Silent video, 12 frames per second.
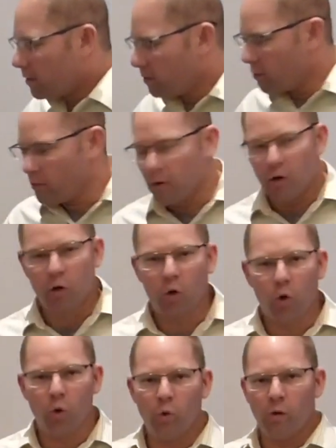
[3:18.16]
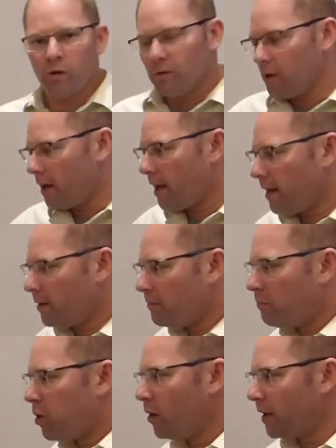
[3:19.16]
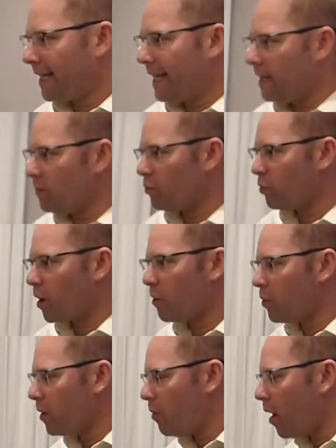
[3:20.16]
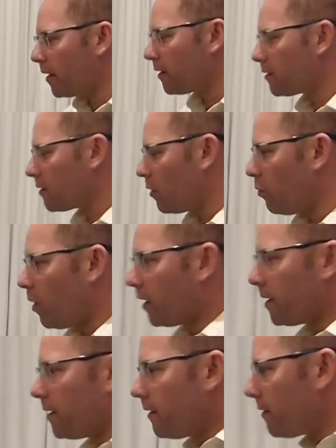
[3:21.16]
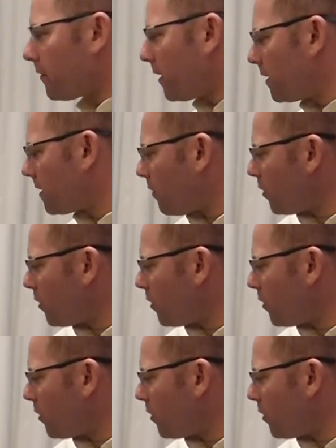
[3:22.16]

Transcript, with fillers: to cool and put heat where we want it. So one of the other things